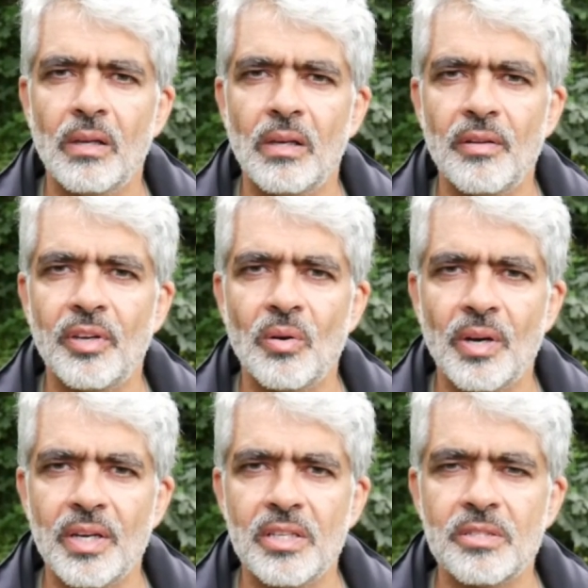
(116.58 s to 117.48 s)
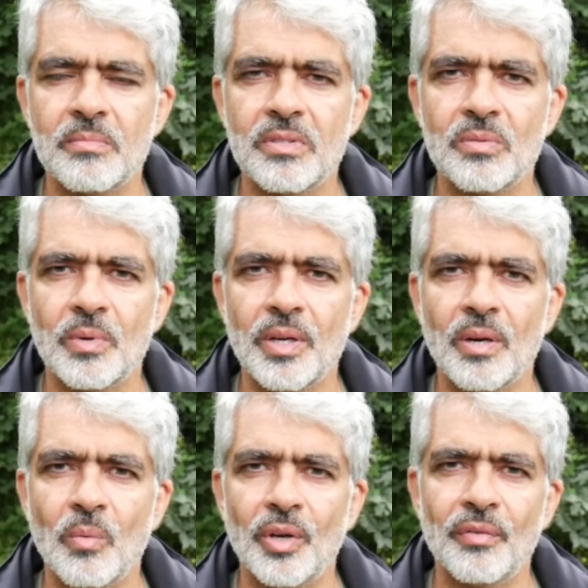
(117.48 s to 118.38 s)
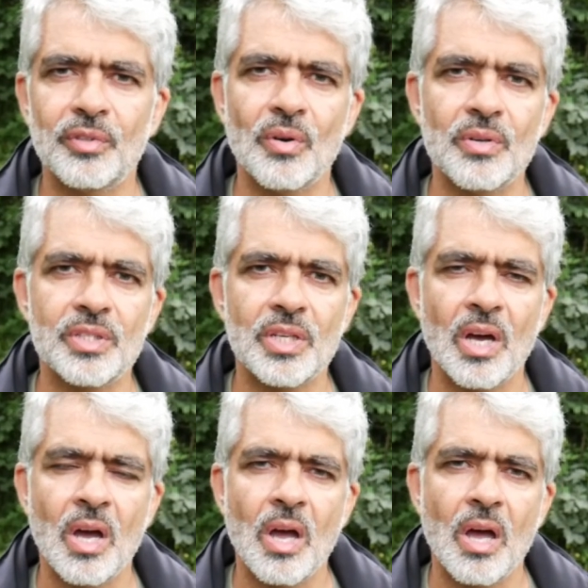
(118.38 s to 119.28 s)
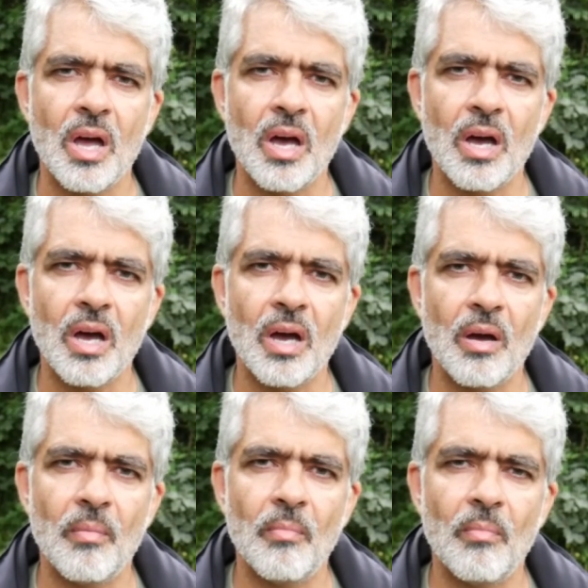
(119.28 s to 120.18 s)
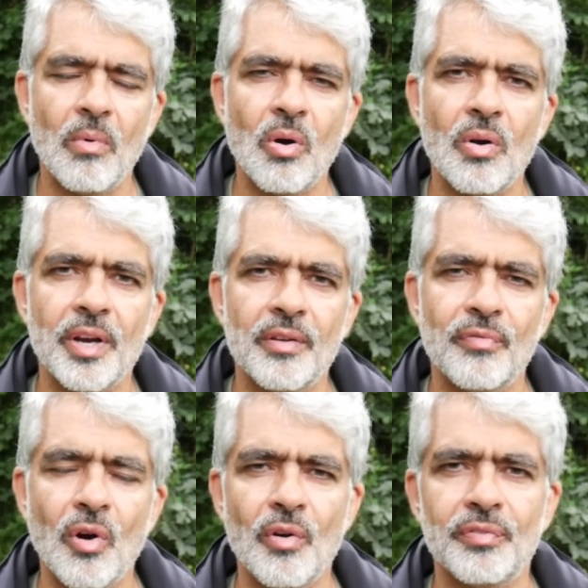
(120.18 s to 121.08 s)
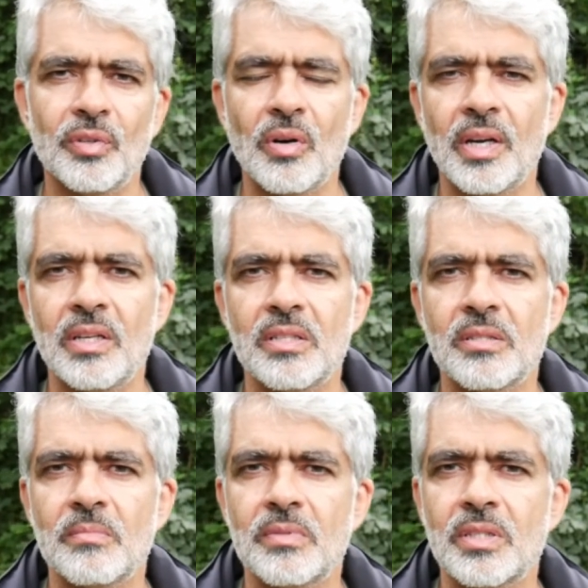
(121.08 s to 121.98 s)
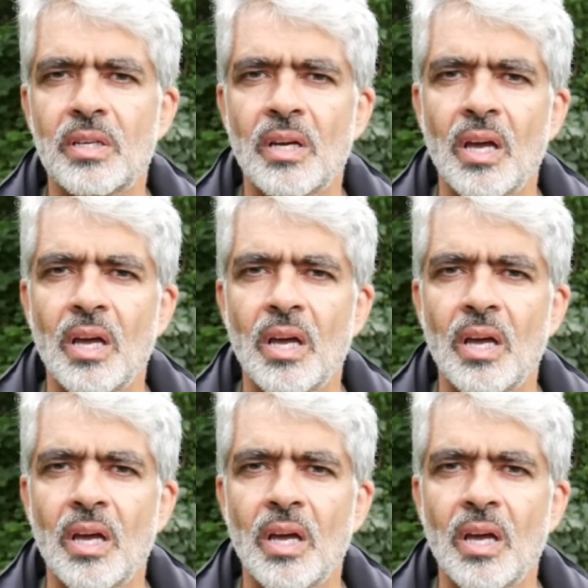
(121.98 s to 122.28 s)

living organisms. We are one of those more evolved organisms